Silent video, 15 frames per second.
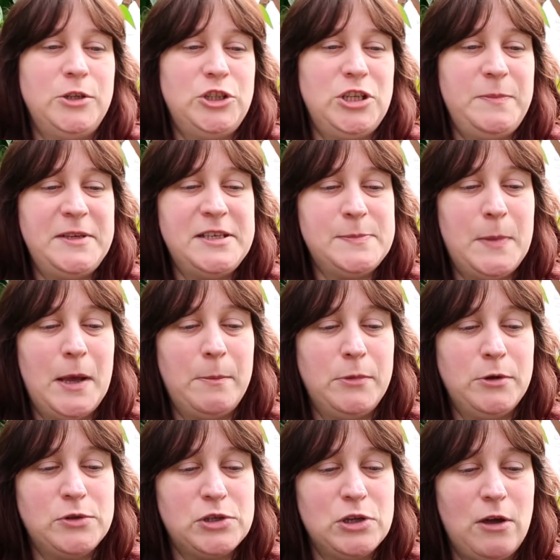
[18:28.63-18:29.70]
Sheepy's
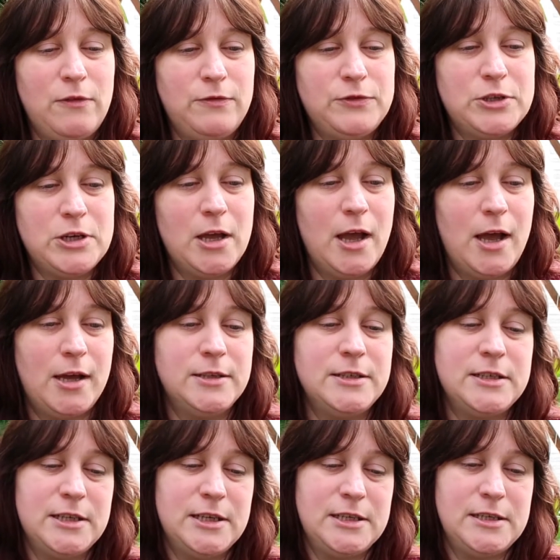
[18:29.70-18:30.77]
Bamboo Soft,
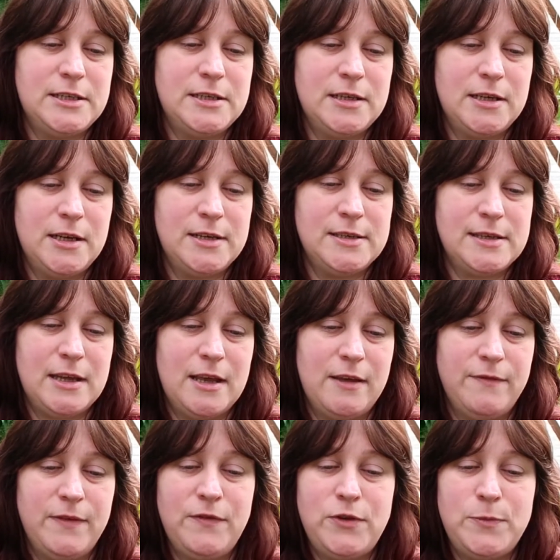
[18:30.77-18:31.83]
and it is
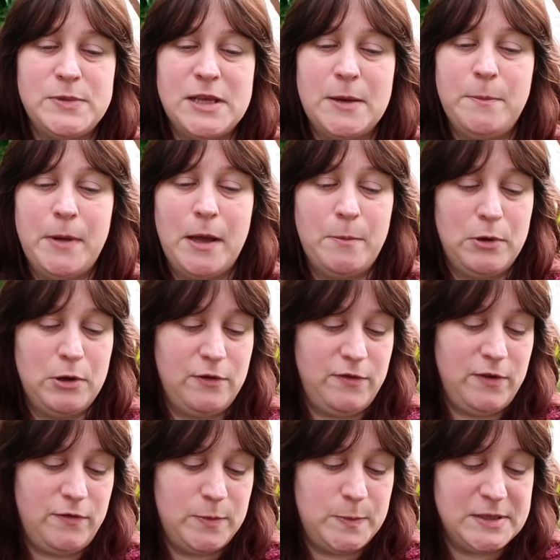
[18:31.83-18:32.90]
a 50% bamboo,
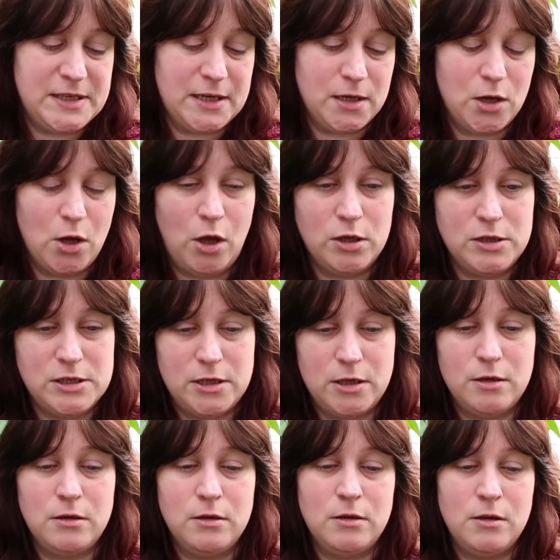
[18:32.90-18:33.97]
50%
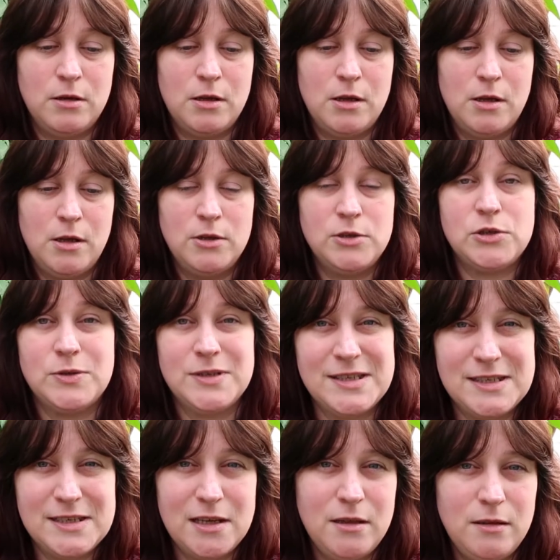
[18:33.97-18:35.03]
cotton. So
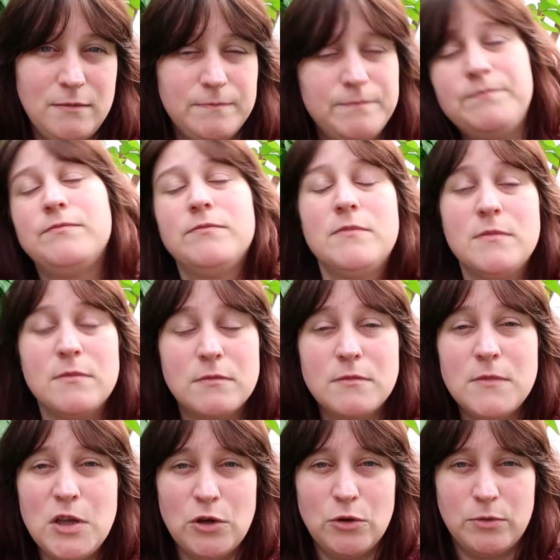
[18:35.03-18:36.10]
it's still,
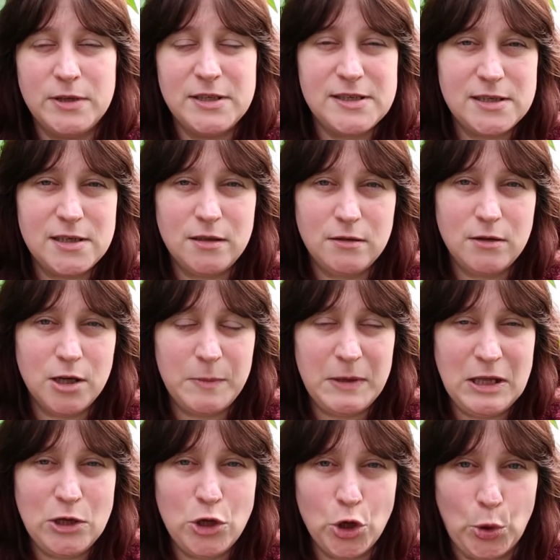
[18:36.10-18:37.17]
you know, it's still going to
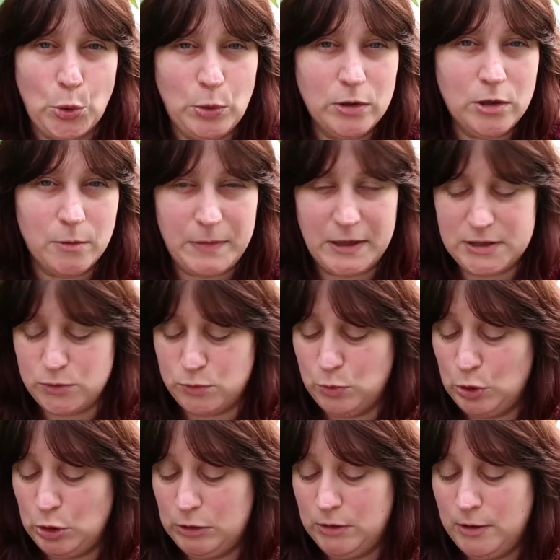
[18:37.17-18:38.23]
be cool compared to
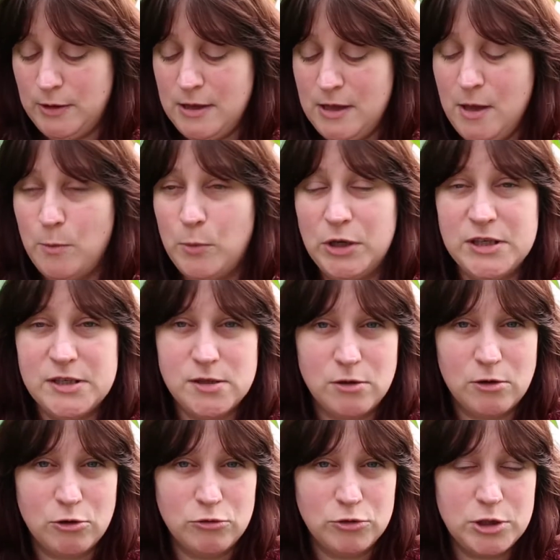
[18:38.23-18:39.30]
wool, but it's
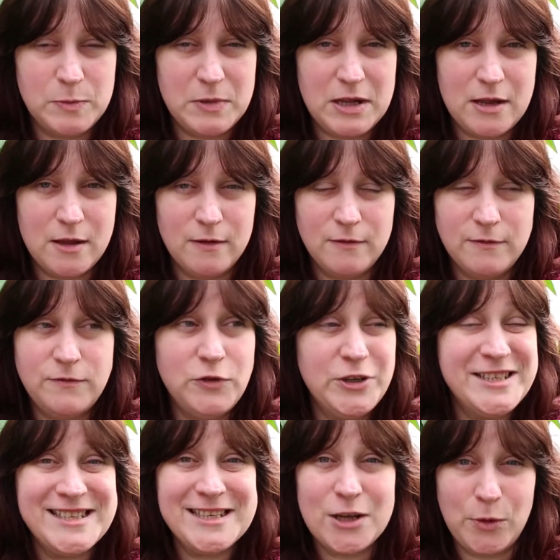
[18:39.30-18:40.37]
not going to be
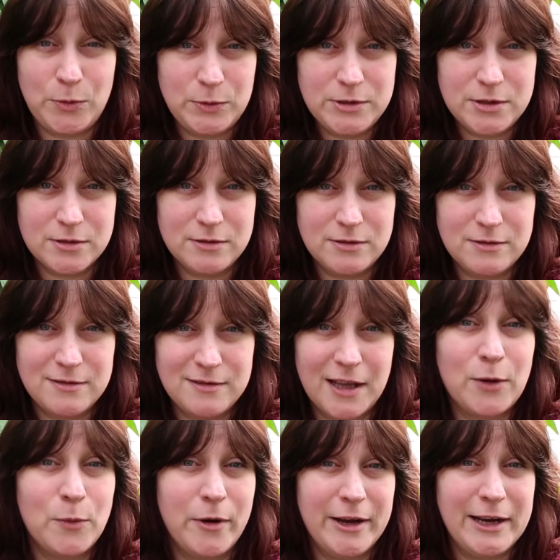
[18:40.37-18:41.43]
freezing cold
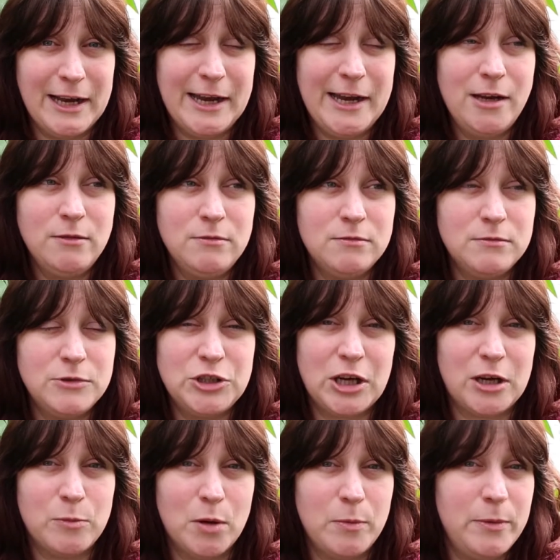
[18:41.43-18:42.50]
like wearing linen, which
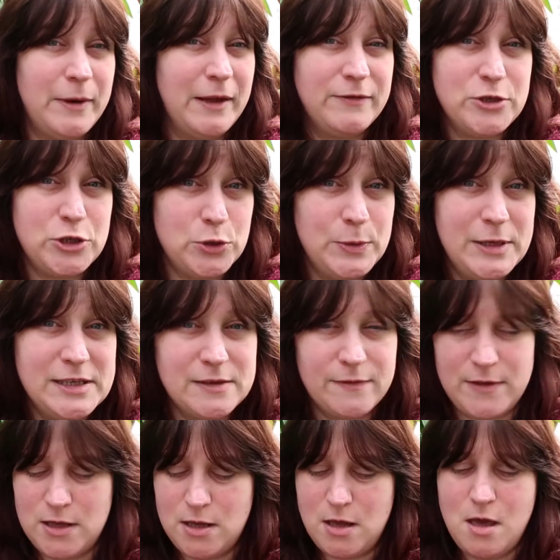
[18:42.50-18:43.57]
I could probably wear for 2 weeks
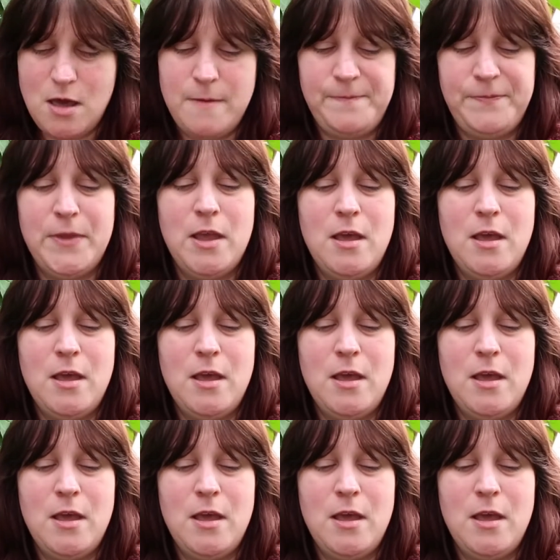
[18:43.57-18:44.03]
of the year.